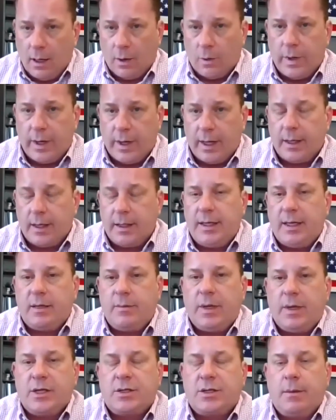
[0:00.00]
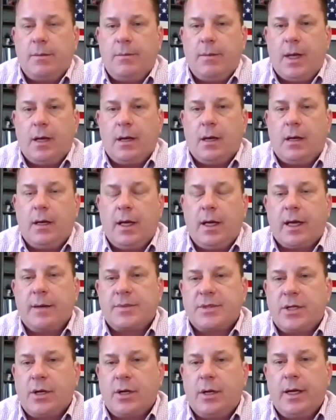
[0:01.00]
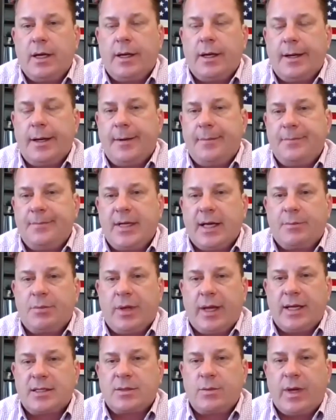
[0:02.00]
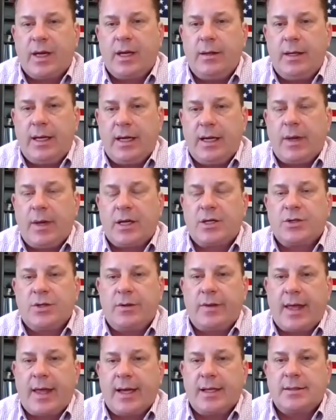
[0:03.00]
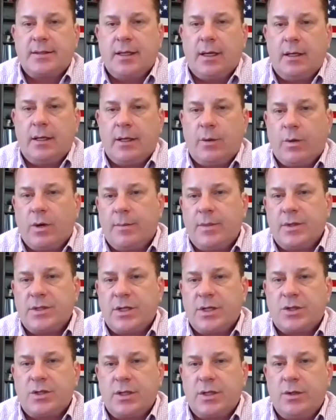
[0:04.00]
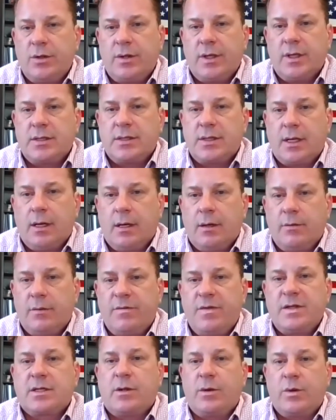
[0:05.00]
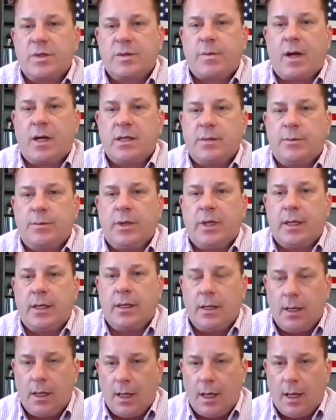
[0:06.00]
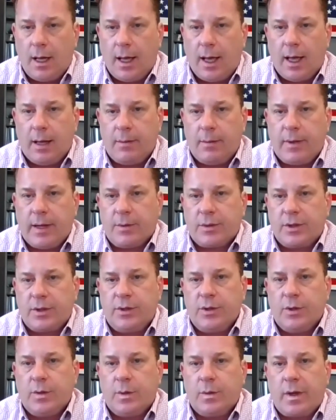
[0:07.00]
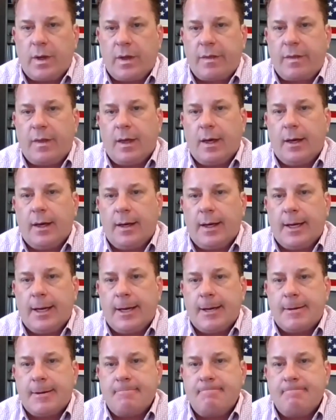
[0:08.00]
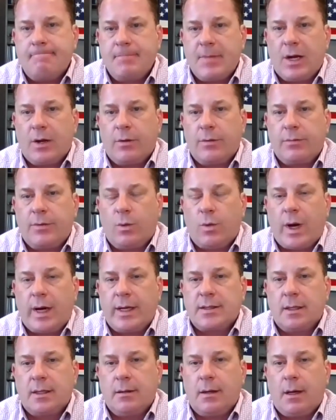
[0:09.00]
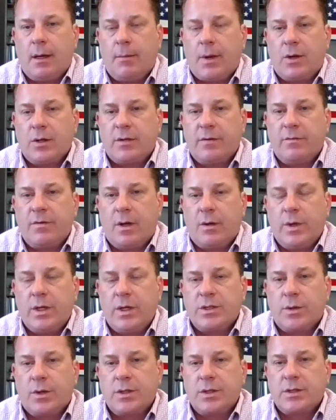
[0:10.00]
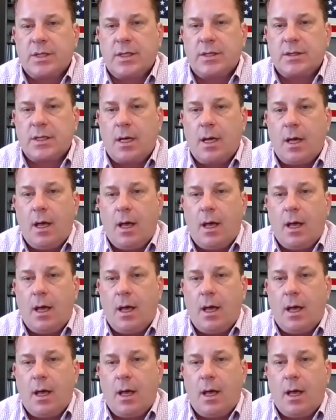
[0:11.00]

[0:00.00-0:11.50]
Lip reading: we need to be hiccups take place, and we need to make sure that we're in a position to do this fiscally responsibly and be able to do it with the right amount of resources.